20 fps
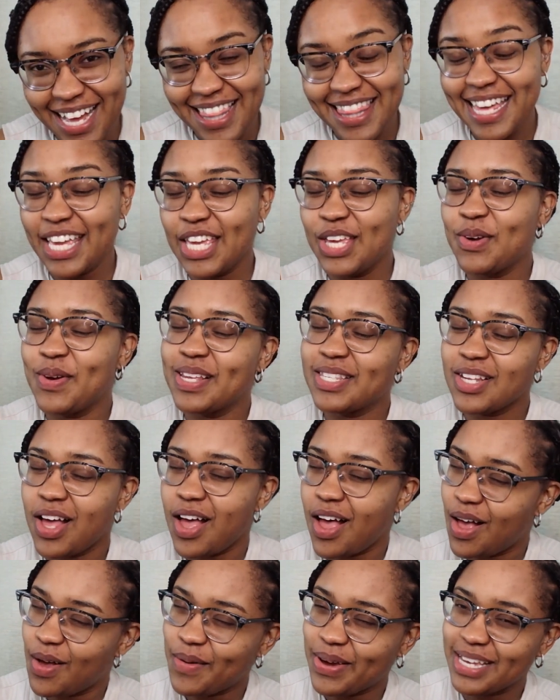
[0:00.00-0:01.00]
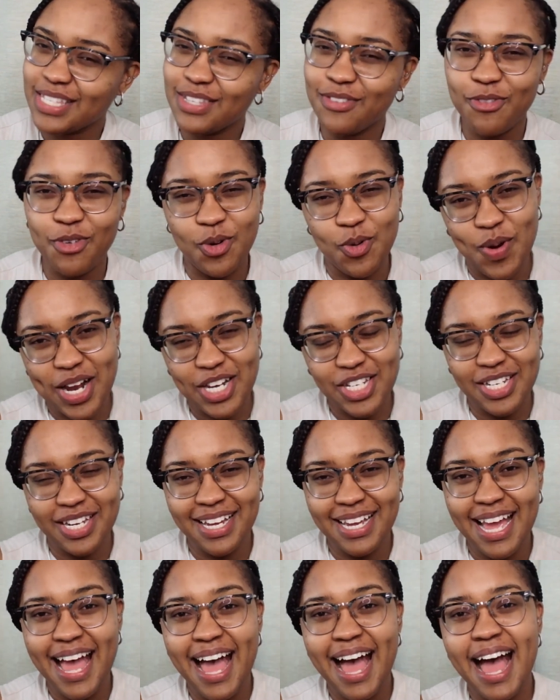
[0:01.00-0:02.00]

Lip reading: Thank you as always for watching.